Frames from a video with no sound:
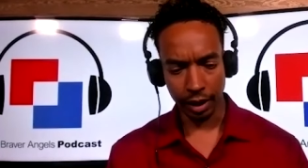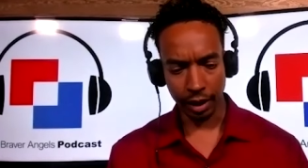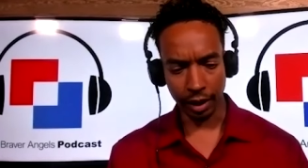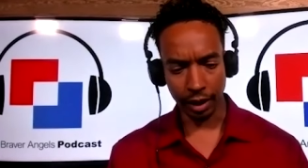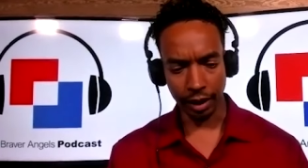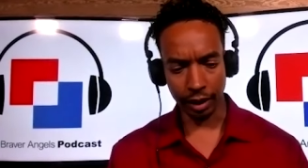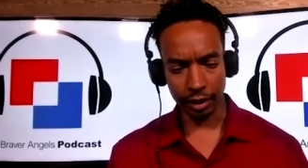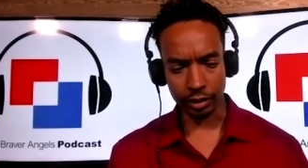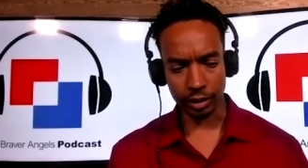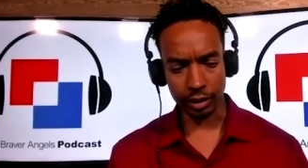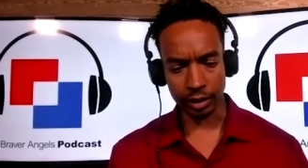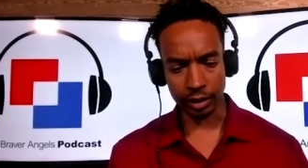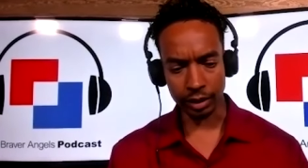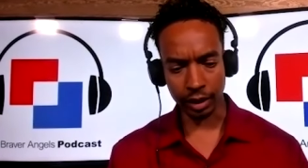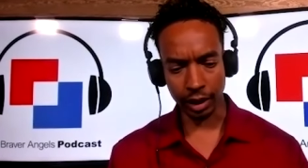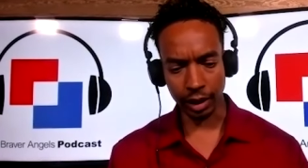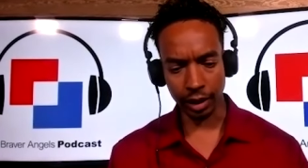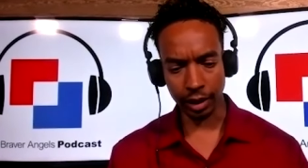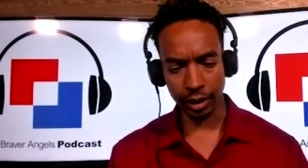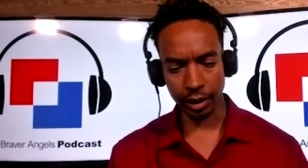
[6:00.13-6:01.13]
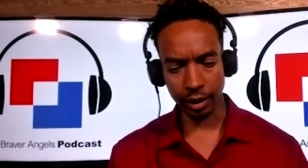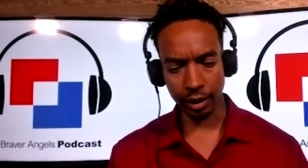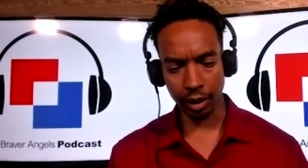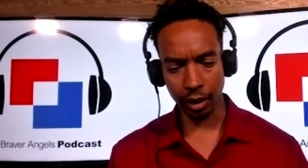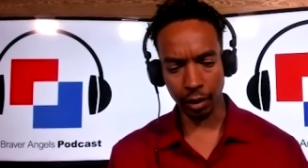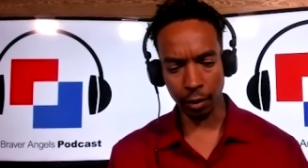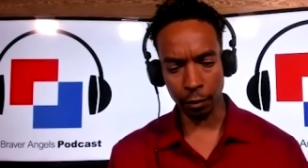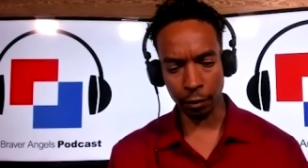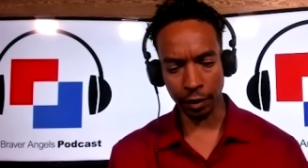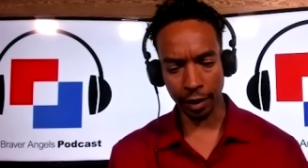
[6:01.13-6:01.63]
uh, to say
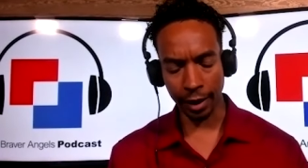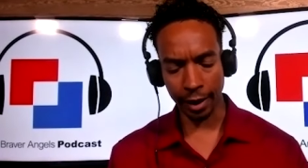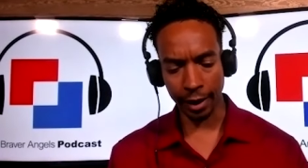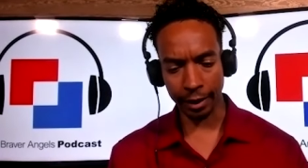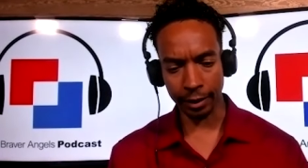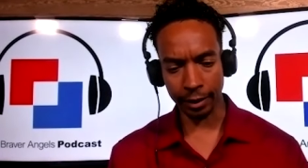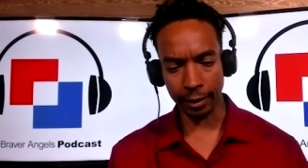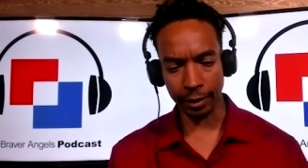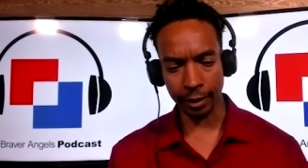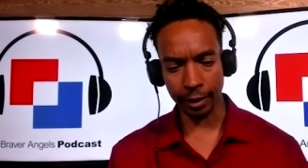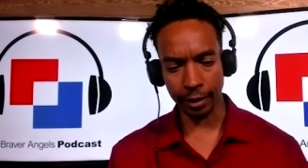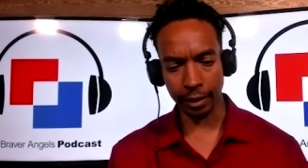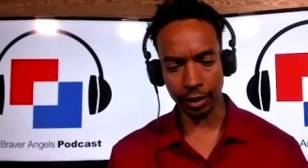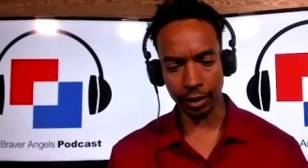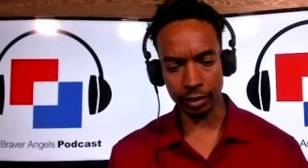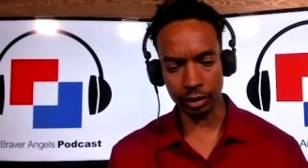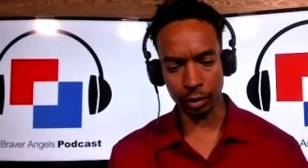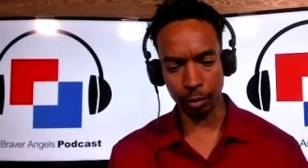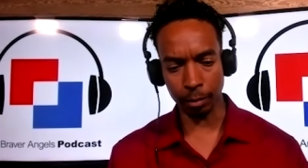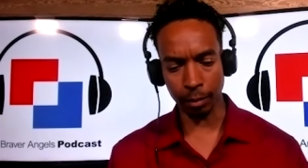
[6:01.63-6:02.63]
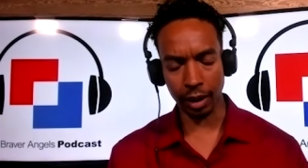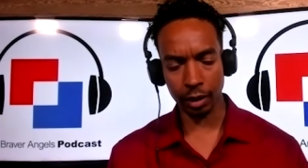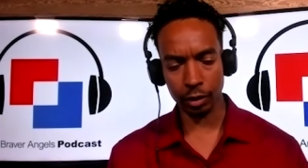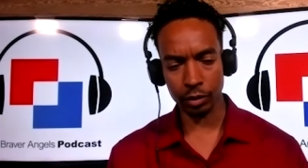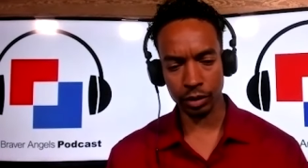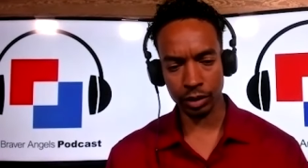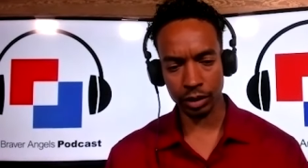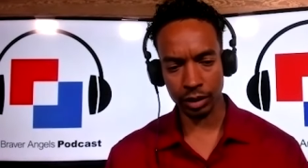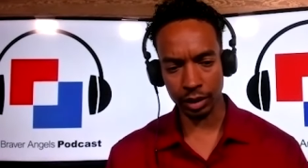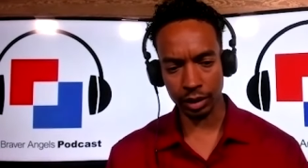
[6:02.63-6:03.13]
that a
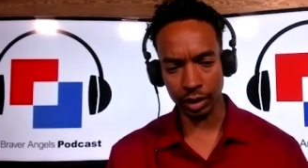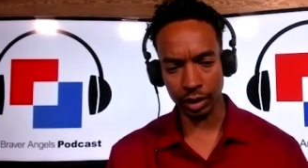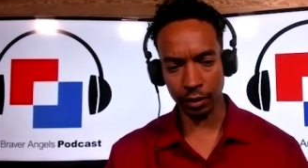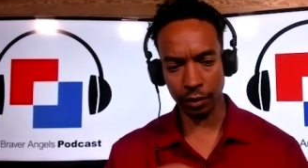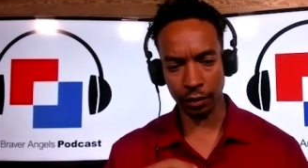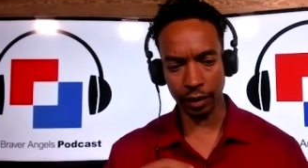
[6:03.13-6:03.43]
democracy